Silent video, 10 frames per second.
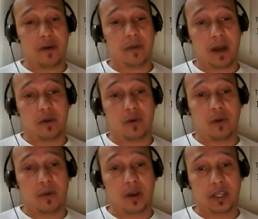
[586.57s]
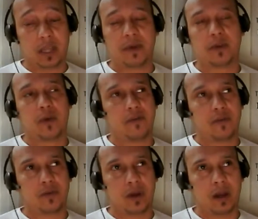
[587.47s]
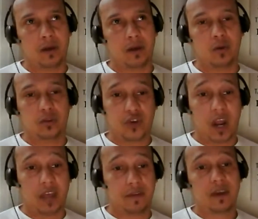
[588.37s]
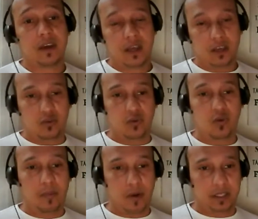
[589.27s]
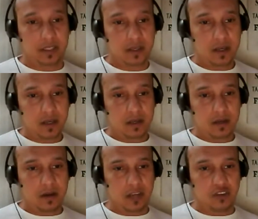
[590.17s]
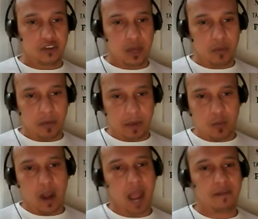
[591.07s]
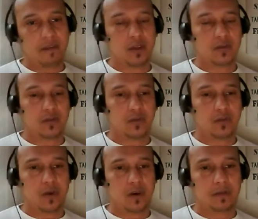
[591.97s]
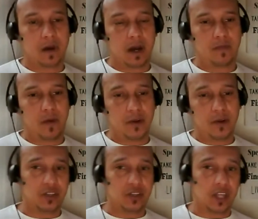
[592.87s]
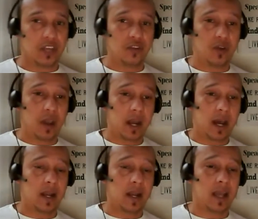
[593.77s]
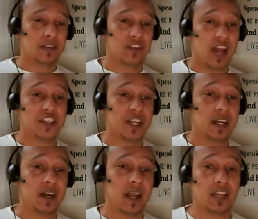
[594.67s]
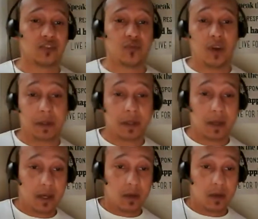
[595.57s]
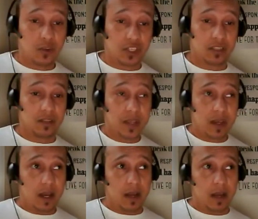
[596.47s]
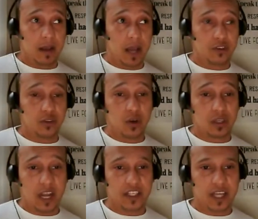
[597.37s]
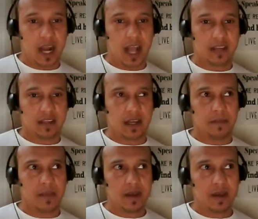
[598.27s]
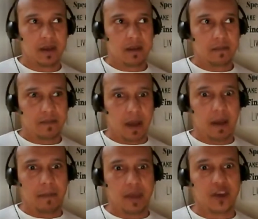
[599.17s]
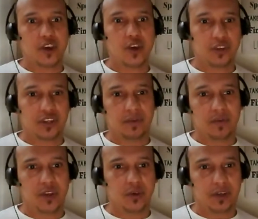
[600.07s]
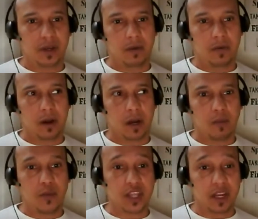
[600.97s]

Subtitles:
Upload it. You can reshare it right from Google Plus. Right from Google Drive into Google Plus. Okay, so that would be one avenue of promotion. Then you get a SlideShare and Scribd, which is, as you know, SlideShare has a